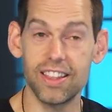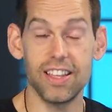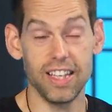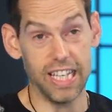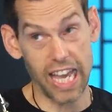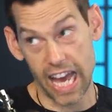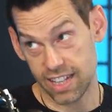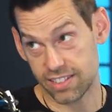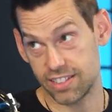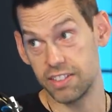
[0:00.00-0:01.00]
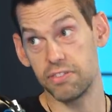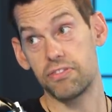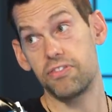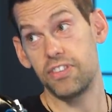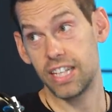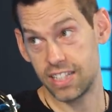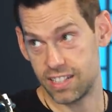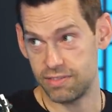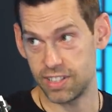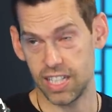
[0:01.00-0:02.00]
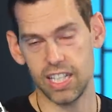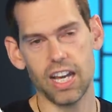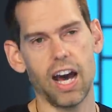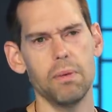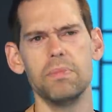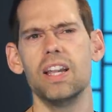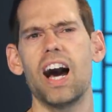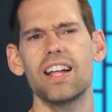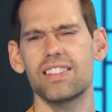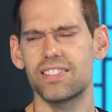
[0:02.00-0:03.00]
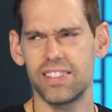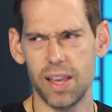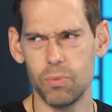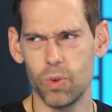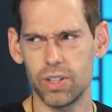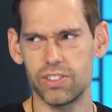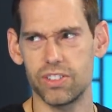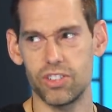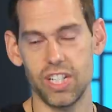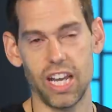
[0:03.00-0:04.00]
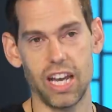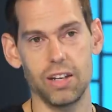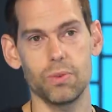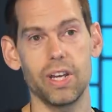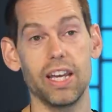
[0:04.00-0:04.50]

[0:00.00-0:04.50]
Yes, definitively. Not the same ones that she had.